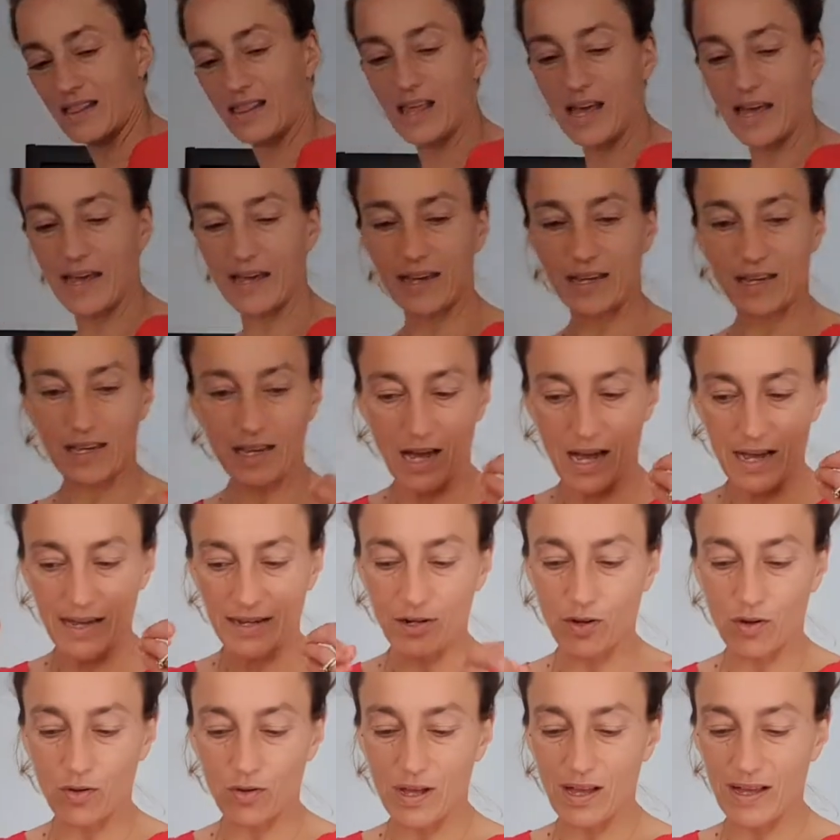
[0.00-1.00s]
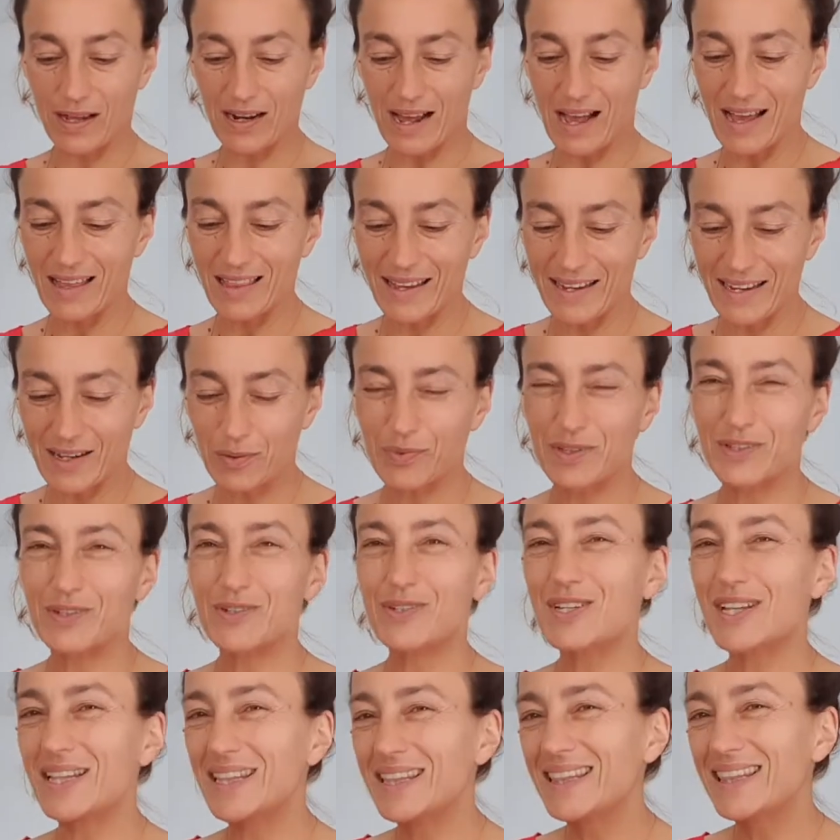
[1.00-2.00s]
like it when
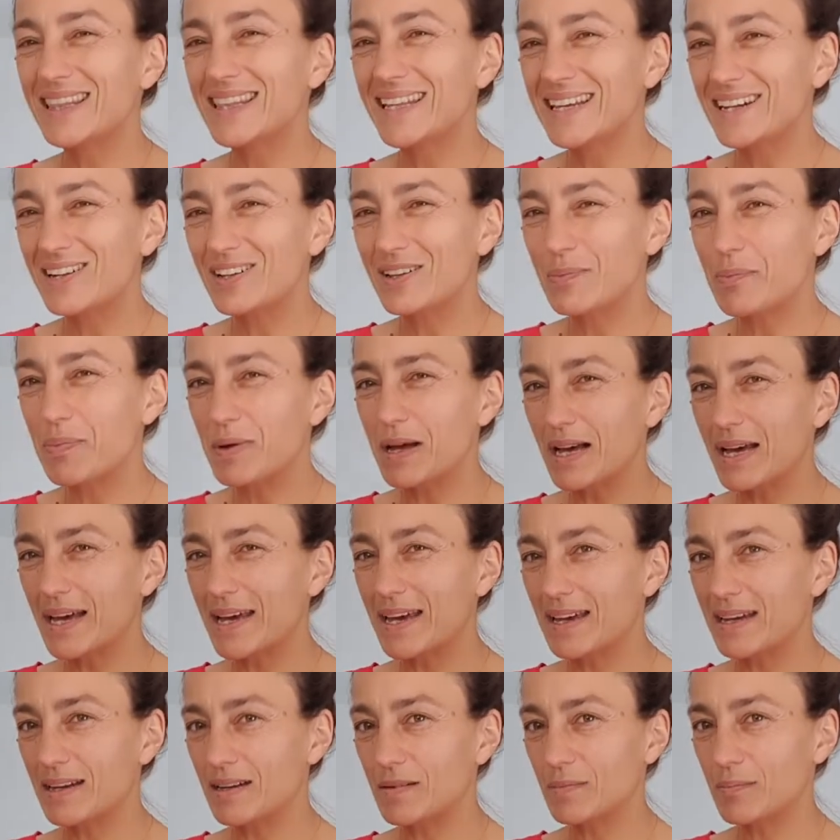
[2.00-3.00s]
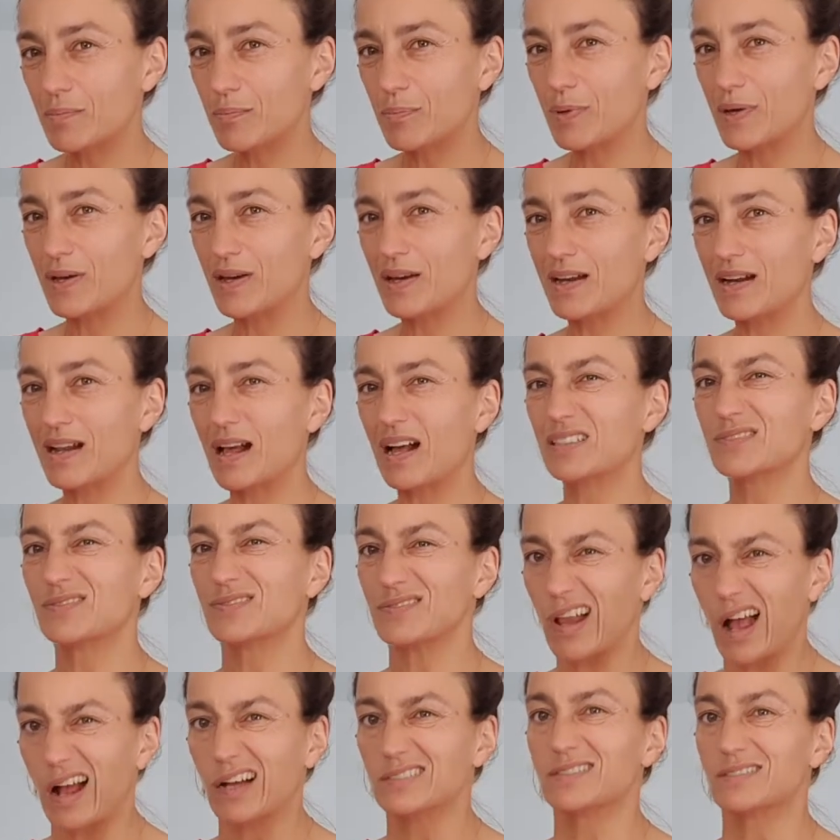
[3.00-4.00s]
there's a little bite, but
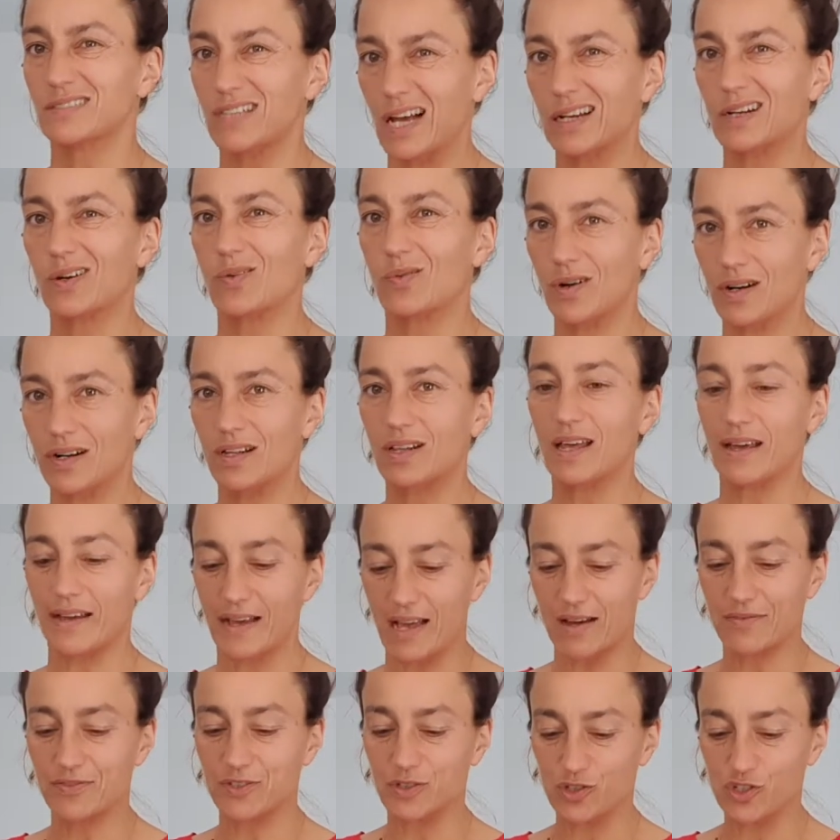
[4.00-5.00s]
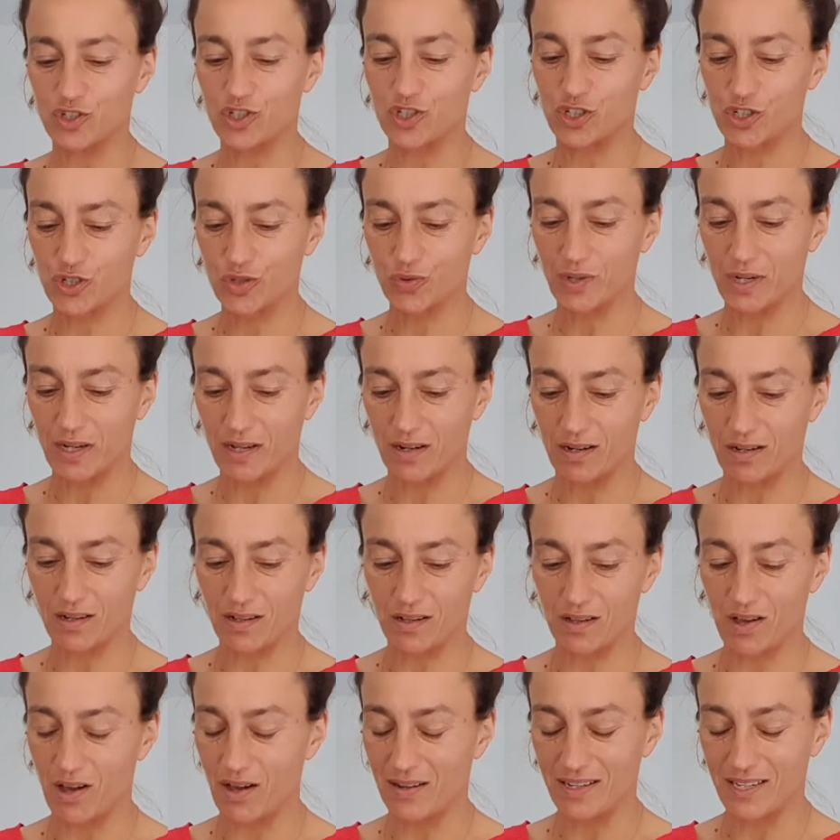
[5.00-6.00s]
I don't want to have to chew it a
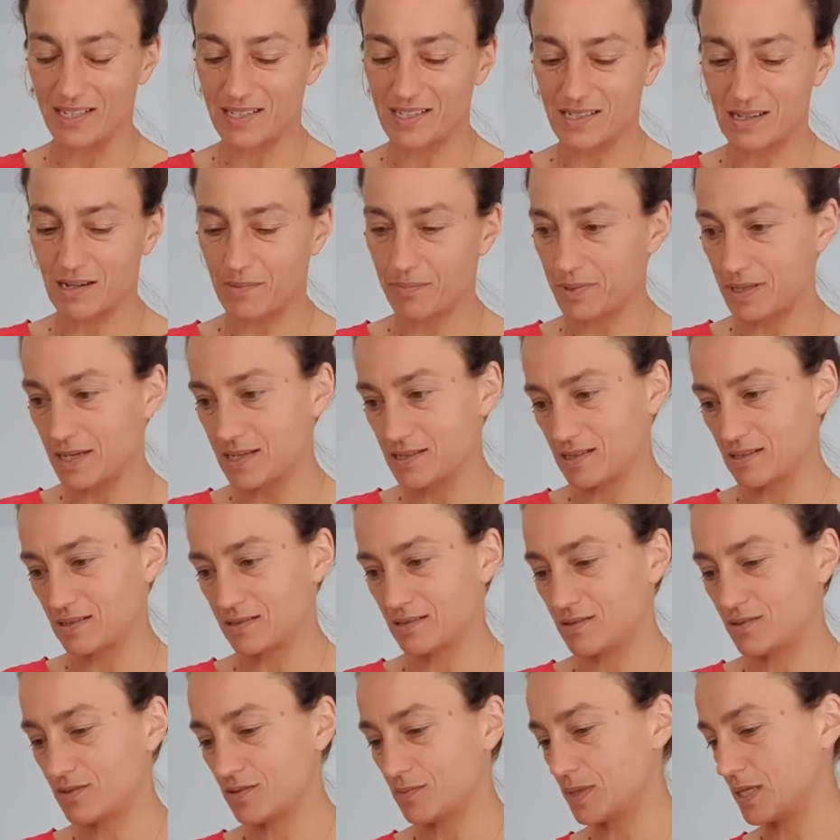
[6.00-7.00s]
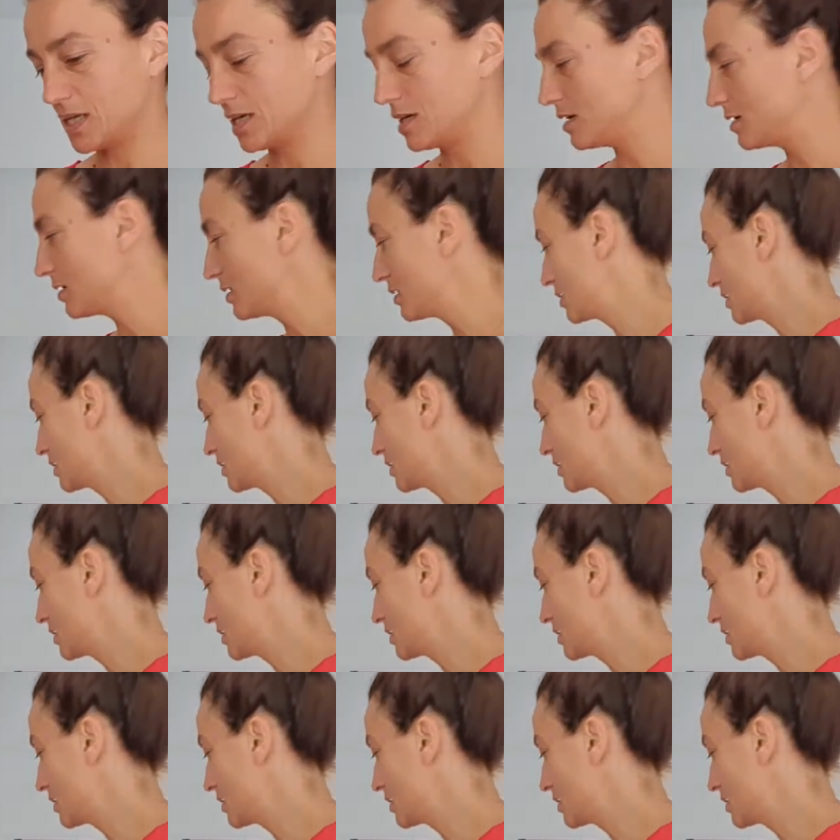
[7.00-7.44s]
lot. That's not pleasant to me.